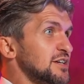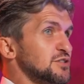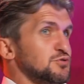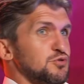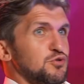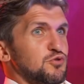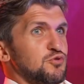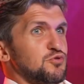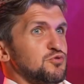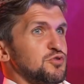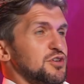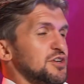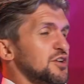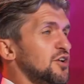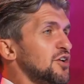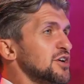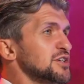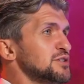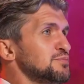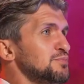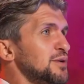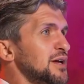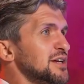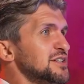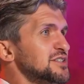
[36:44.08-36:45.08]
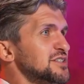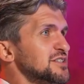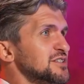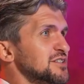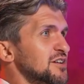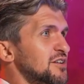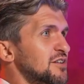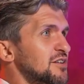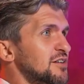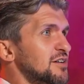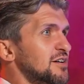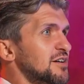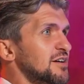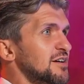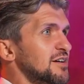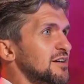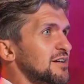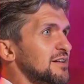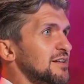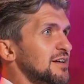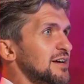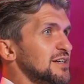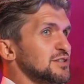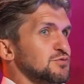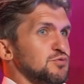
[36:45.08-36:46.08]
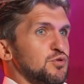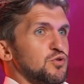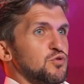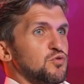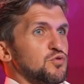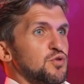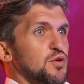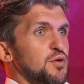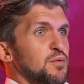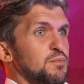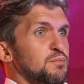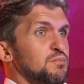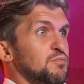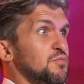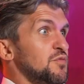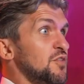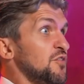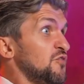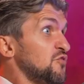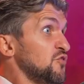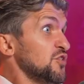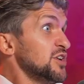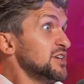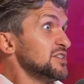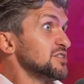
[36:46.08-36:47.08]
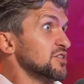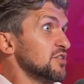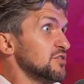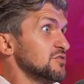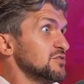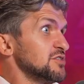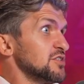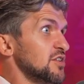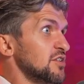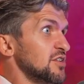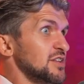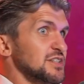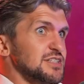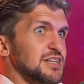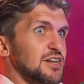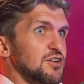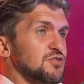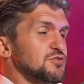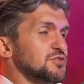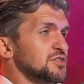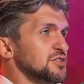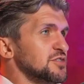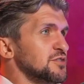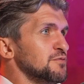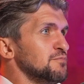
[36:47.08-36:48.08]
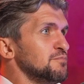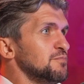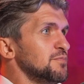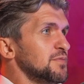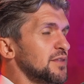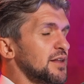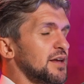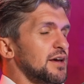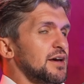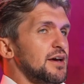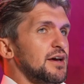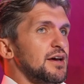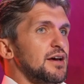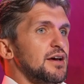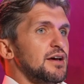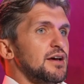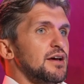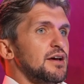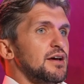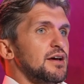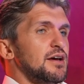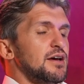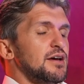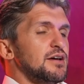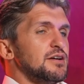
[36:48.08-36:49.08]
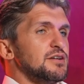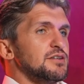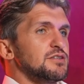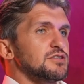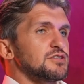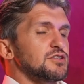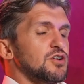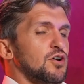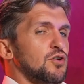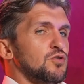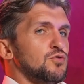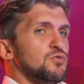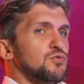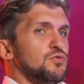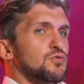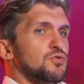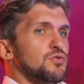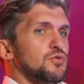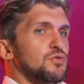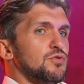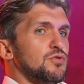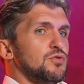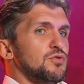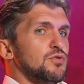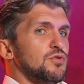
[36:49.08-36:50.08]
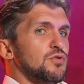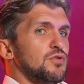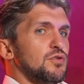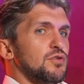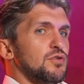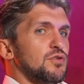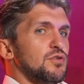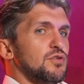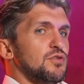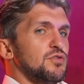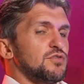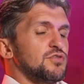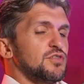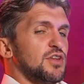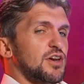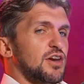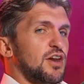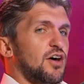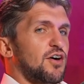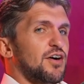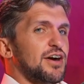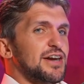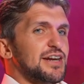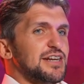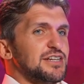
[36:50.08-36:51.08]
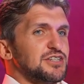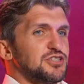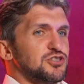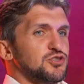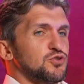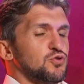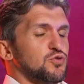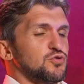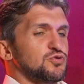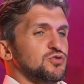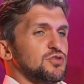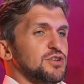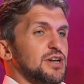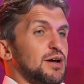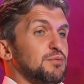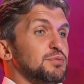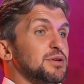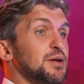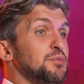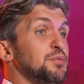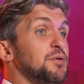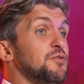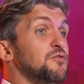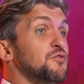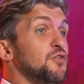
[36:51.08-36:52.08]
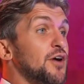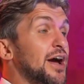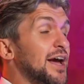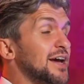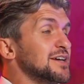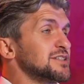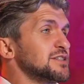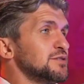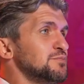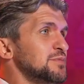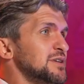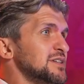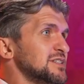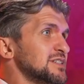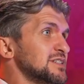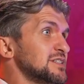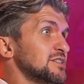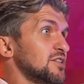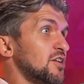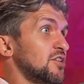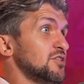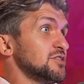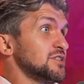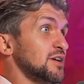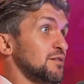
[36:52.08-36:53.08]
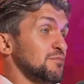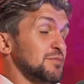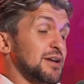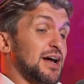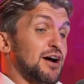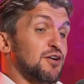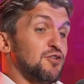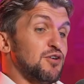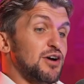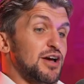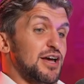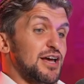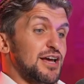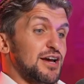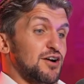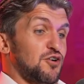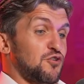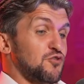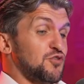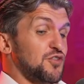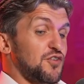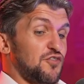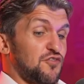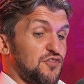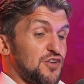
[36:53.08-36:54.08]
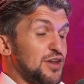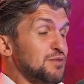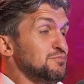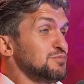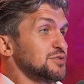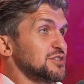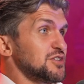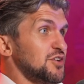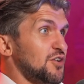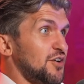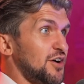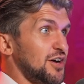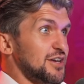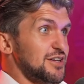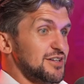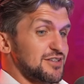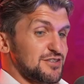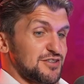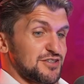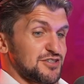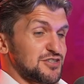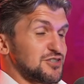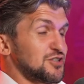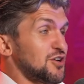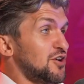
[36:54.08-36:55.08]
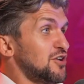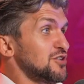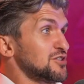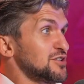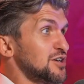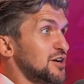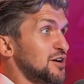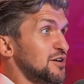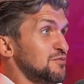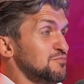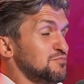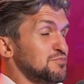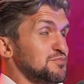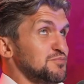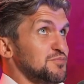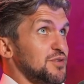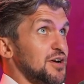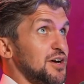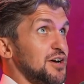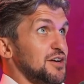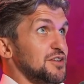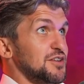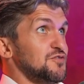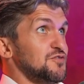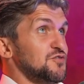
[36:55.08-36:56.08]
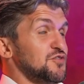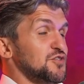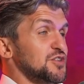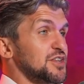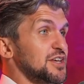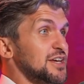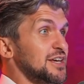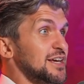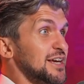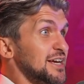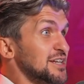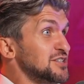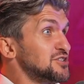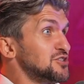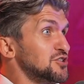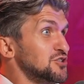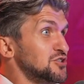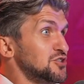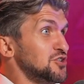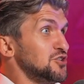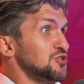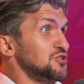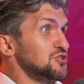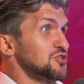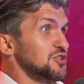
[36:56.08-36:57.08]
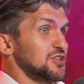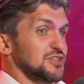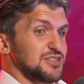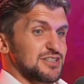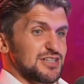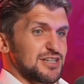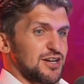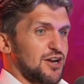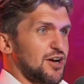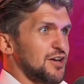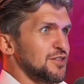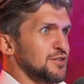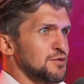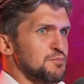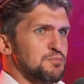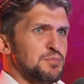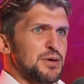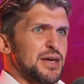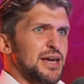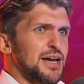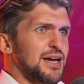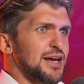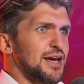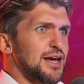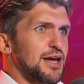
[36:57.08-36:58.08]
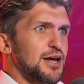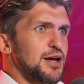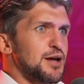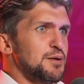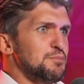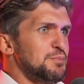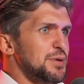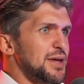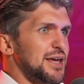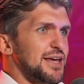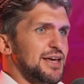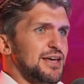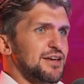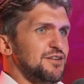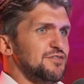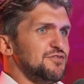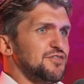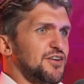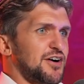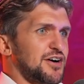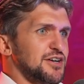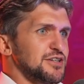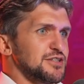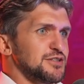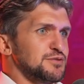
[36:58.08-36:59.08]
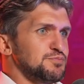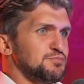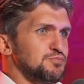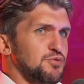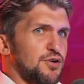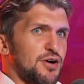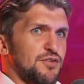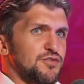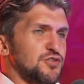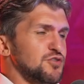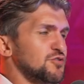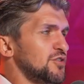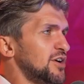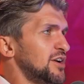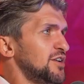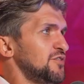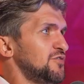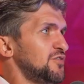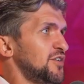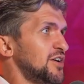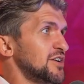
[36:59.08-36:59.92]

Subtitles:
That's where all the nice places are. That's where all the free zones are. There's loads of them. So the line is shorter in Abu Dhabi for SMEs and startup. Now, on the flip side, the startup for the institutions and like the big PE funds, private credit